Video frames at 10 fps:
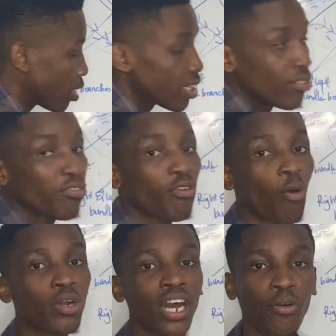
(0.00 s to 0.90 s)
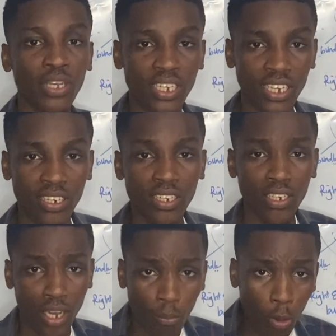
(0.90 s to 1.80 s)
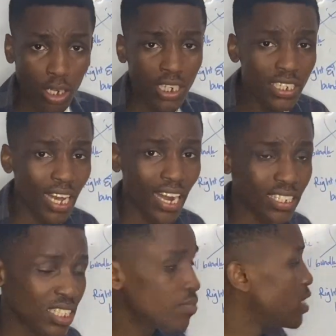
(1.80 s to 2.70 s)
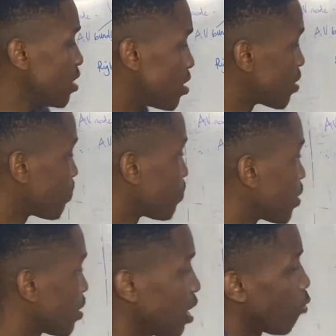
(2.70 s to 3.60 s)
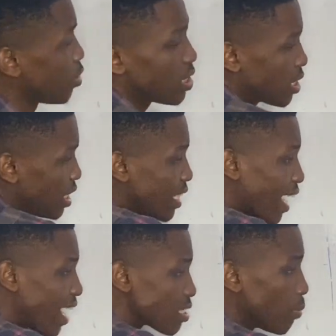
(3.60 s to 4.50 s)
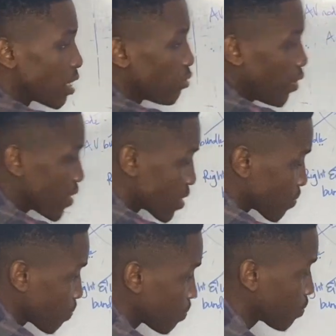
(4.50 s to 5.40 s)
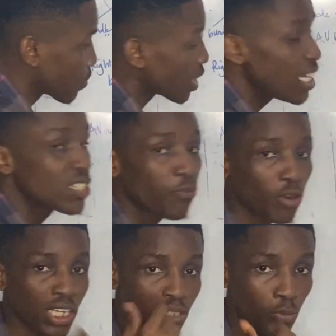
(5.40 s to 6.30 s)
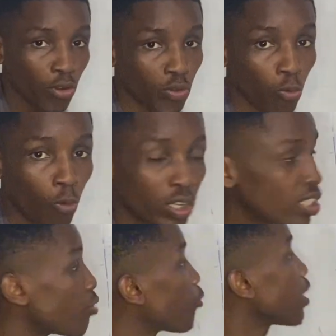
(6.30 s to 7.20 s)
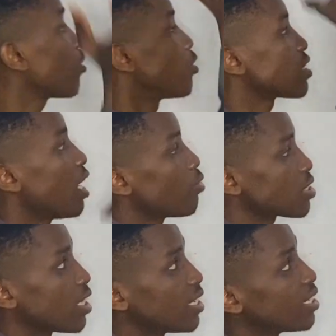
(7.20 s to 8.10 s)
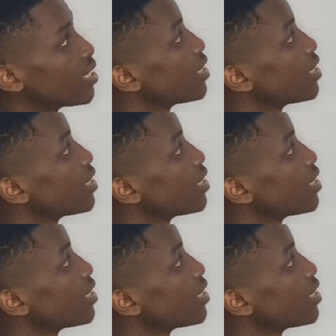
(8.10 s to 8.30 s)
and then fall down again. But these activities that we see the heart manifest is for each muscle. What it records outside